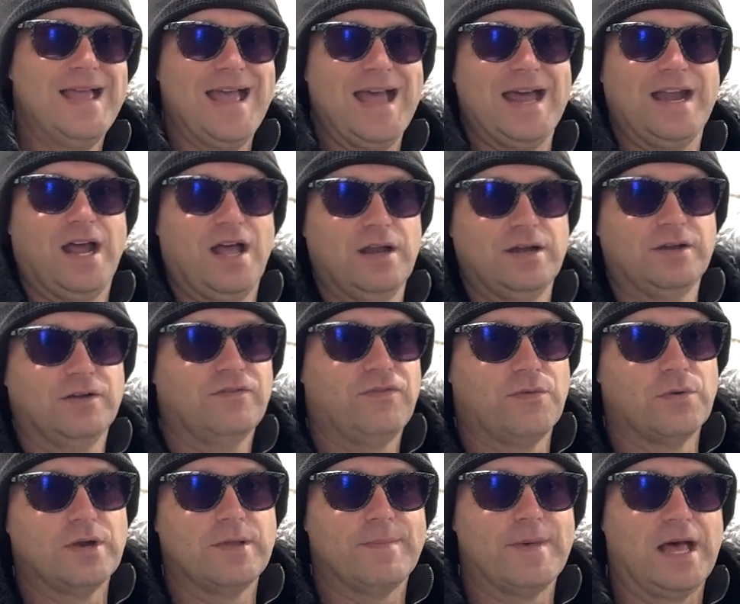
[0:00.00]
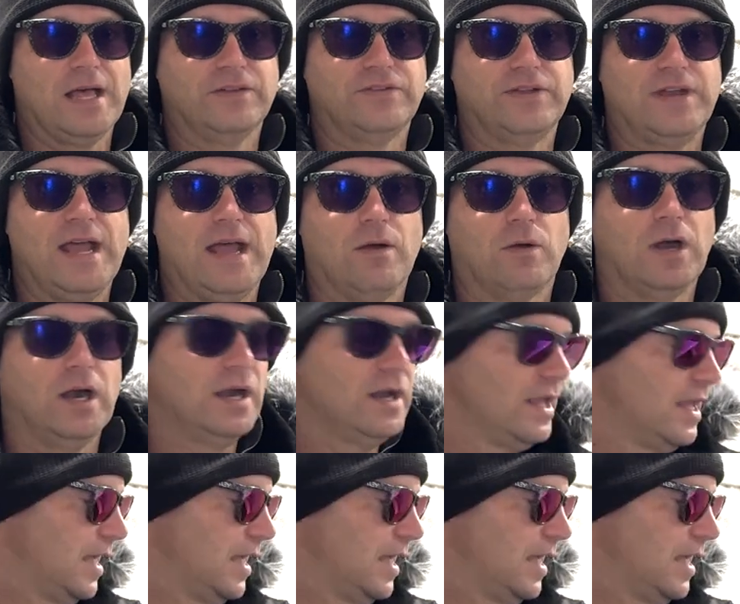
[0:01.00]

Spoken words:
at 140 miles an hour.